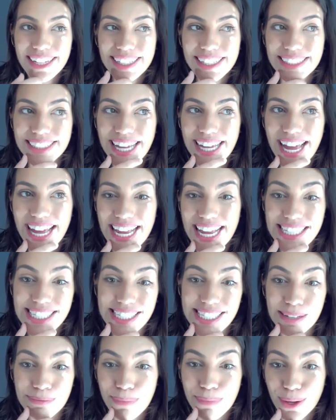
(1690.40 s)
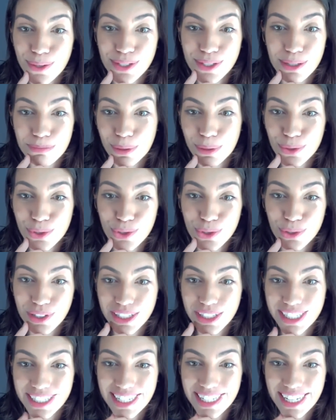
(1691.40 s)
that it's impossible to
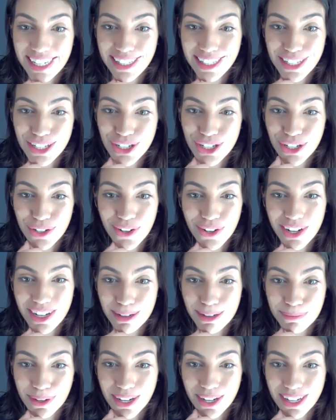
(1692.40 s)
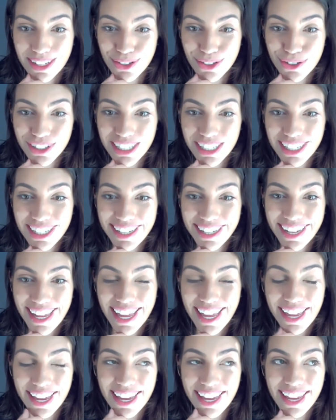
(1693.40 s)
learn English in your home country,
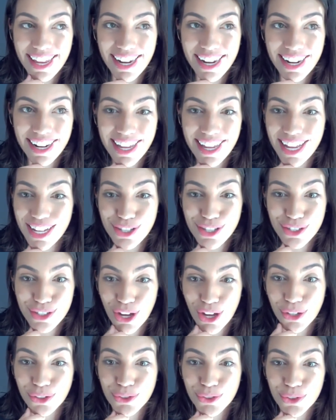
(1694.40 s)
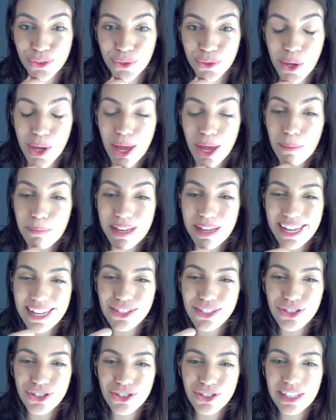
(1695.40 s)
and it's not true,
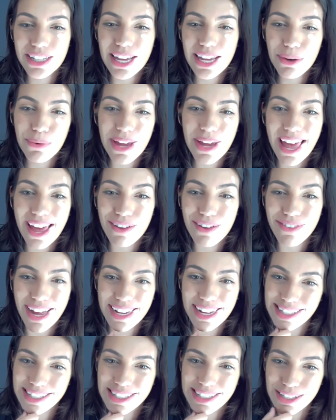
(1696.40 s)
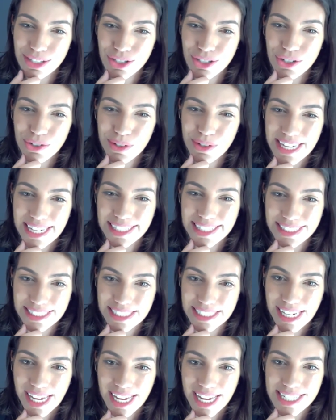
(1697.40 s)
because today we have access to
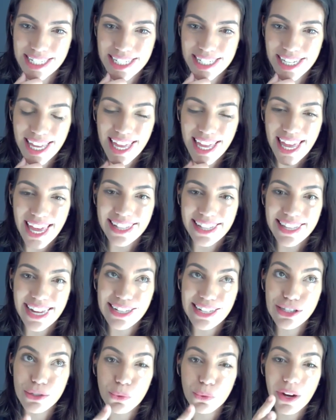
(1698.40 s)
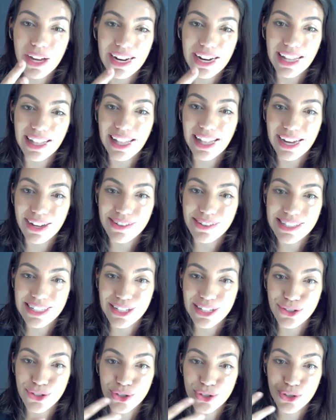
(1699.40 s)
internet. And that's what allows
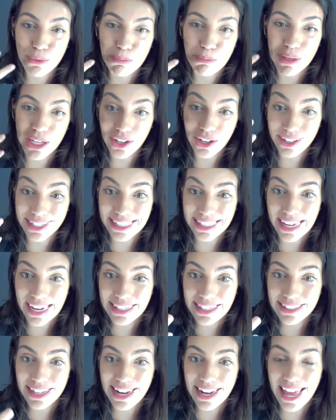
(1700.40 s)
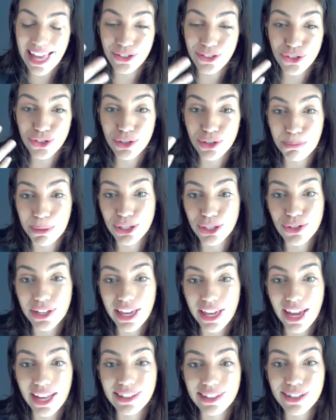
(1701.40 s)
us to be connected and to be
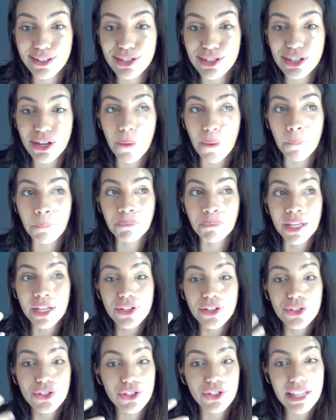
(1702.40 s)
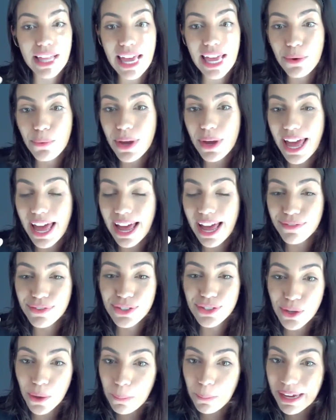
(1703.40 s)
together. So today we have
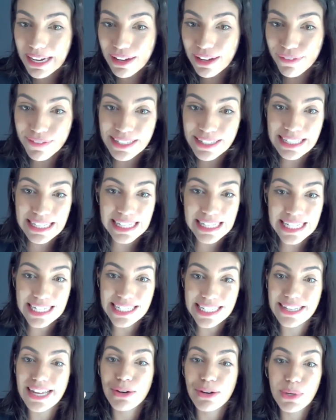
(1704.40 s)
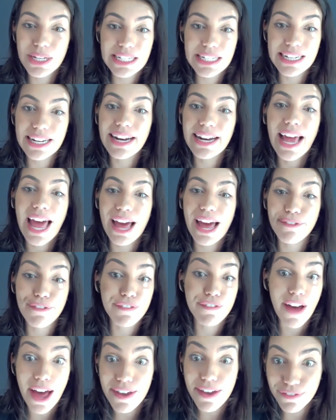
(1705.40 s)
so many facilities that we didn't have
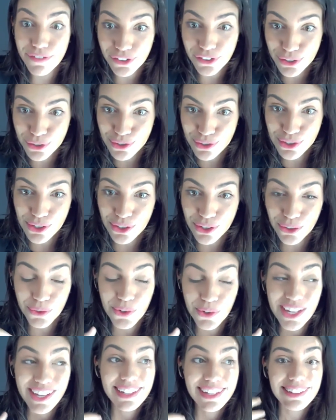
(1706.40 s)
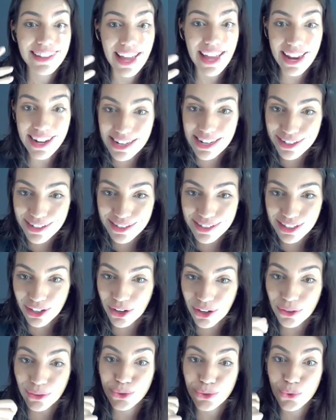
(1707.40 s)
5 years ago, 10 years
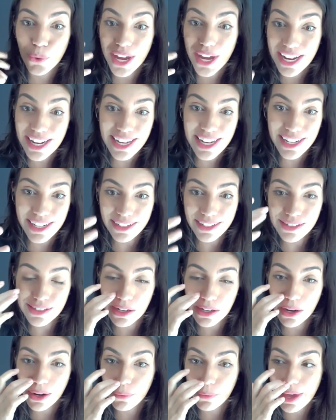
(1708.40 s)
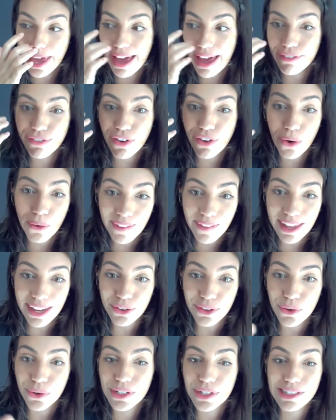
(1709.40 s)
ago, 20 years ago. We have
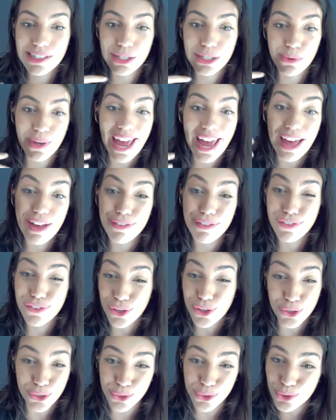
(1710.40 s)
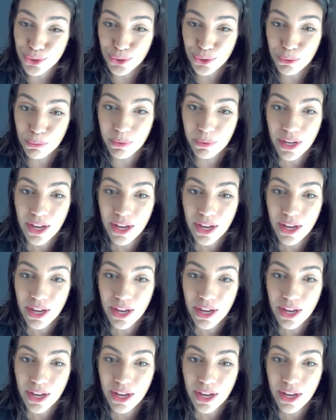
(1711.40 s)
online courses, we have YouTube.